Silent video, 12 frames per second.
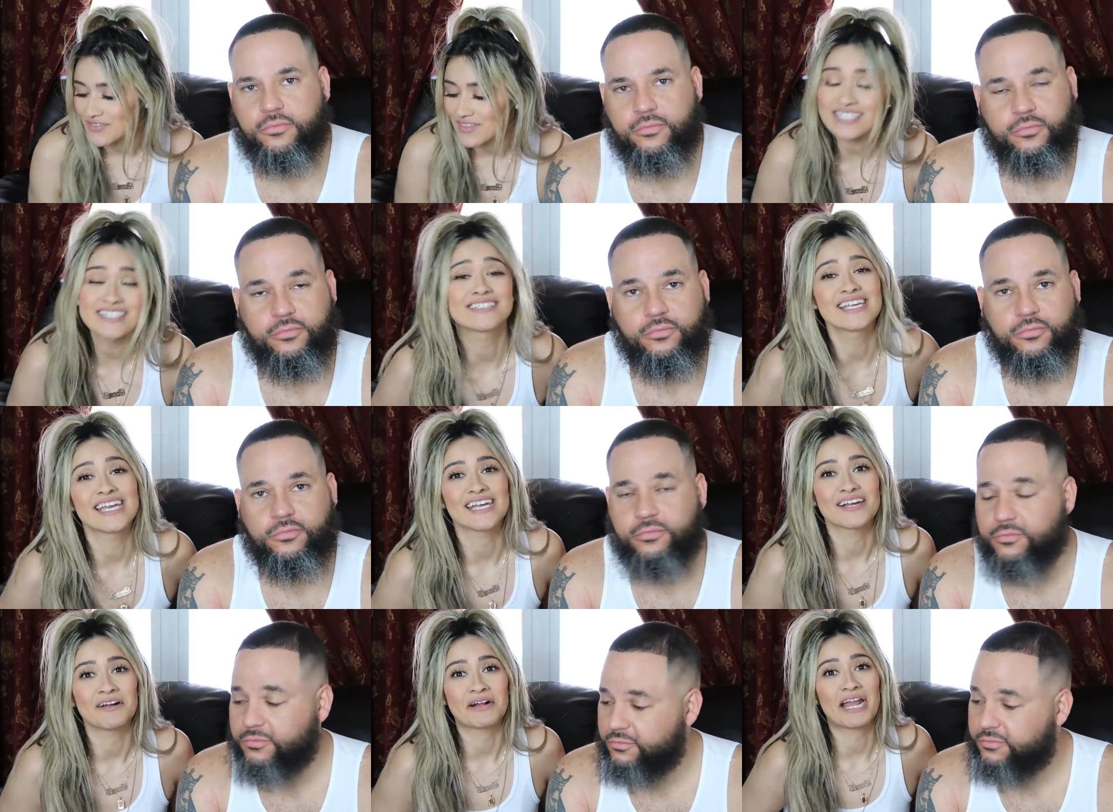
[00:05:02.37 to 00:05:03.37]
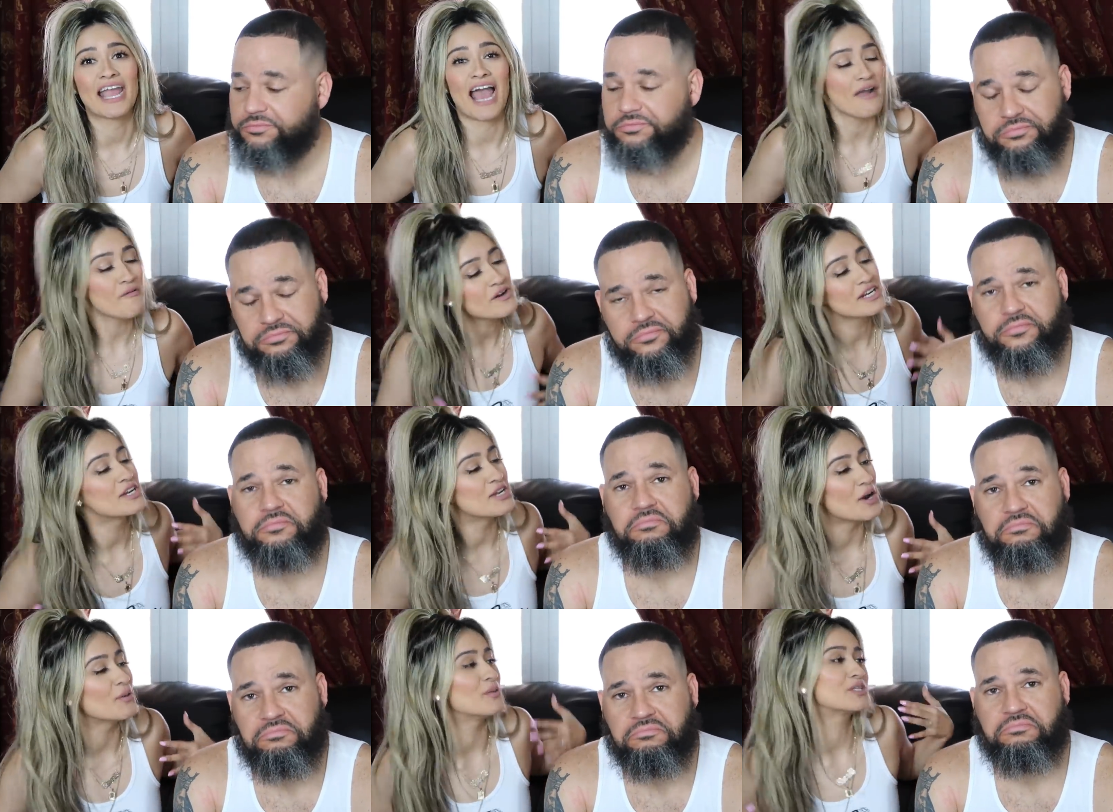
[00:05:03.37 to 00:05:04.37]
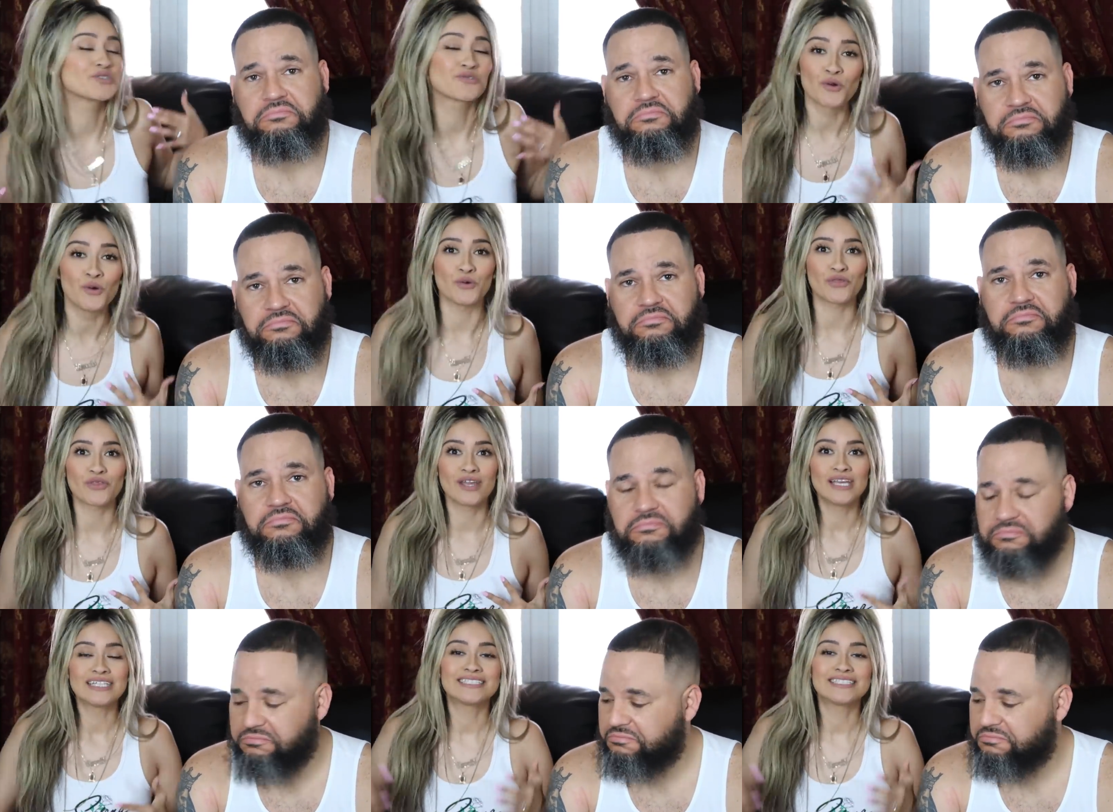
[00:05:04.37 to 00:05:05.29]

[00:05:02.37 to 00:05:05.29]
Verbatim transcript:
Speaker 1: So this is it, all right? I want to know the truth.